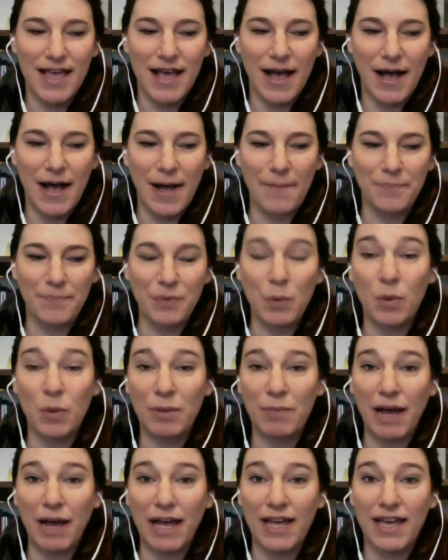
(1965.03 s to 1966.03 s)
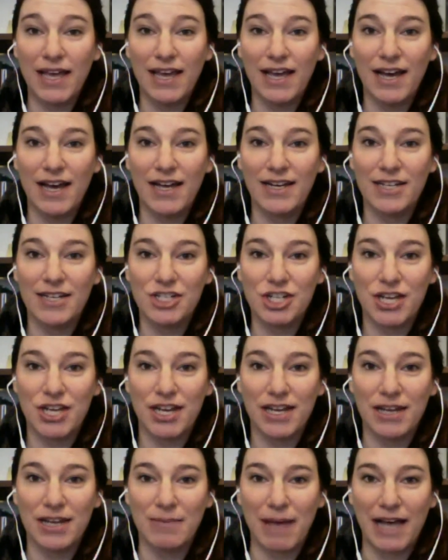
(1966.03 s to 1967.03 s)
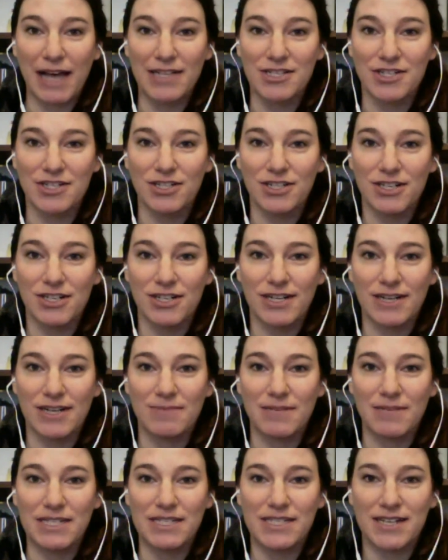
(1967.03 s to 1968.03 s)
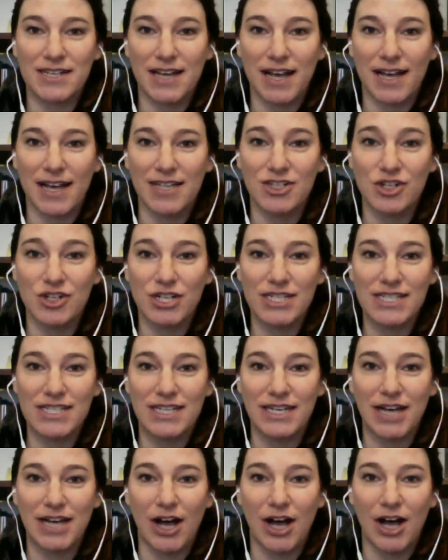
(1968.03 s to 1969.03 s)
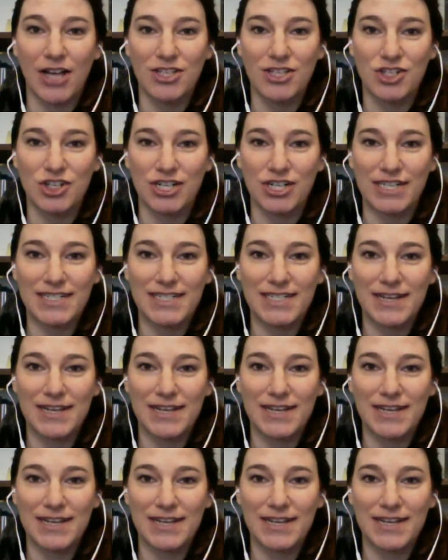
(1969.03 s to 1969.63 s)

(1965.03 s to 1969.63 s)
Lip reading: when my initiating master, her name is Tracy Ostrand,